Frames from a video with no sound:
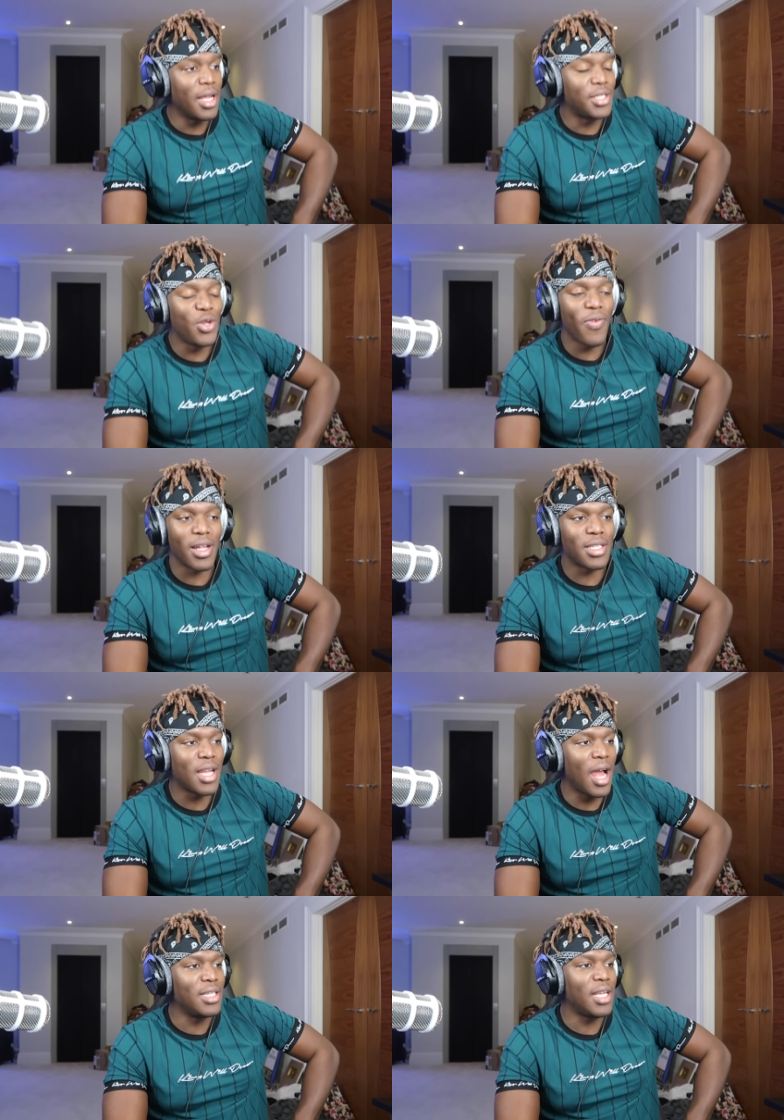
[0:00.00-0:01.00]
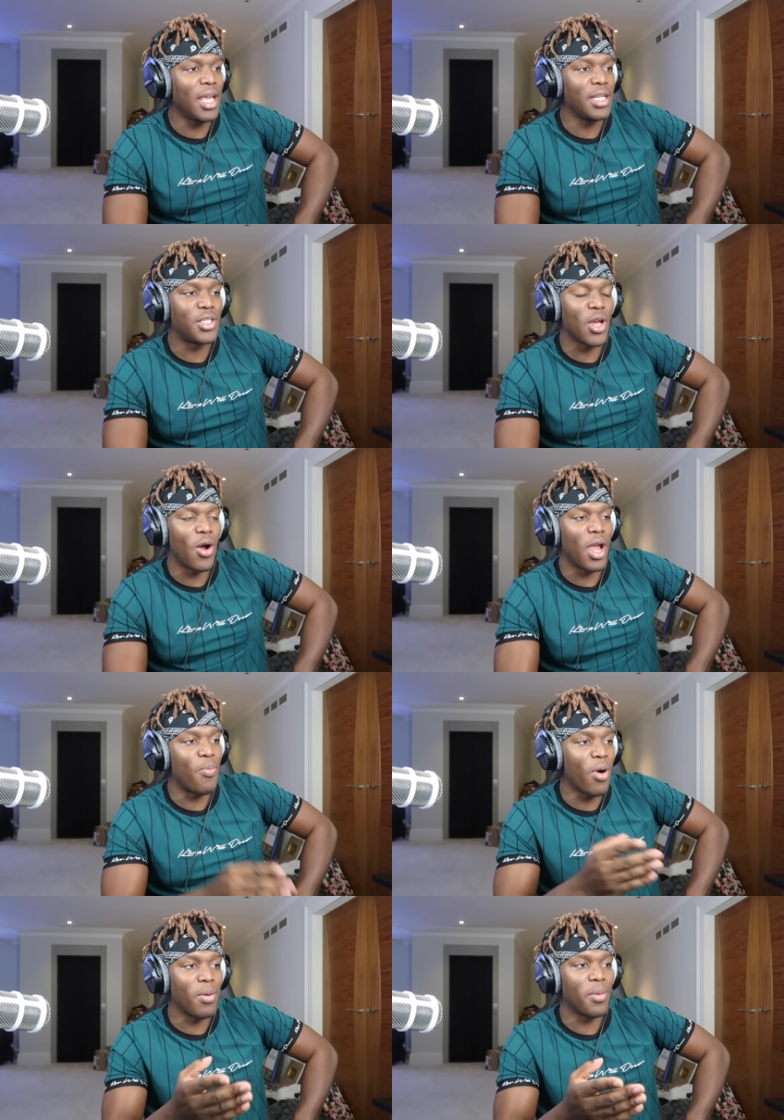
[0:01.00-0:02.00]
It's 2019, so
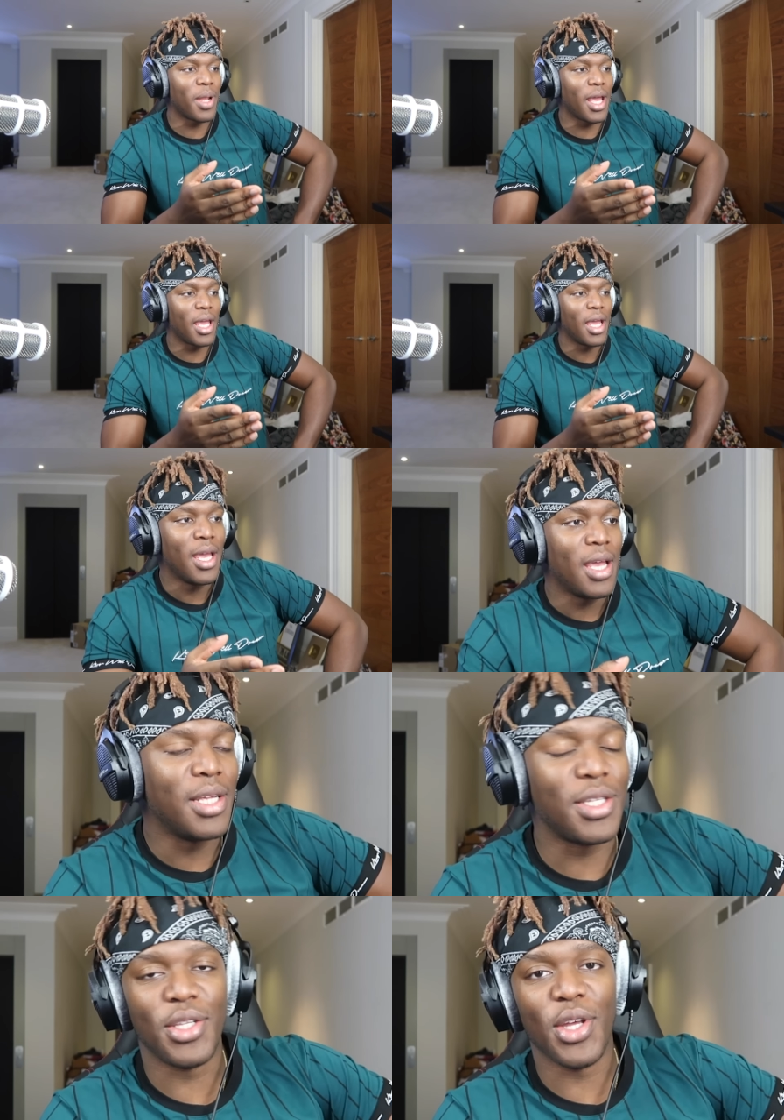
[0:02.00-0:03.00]
it probably is a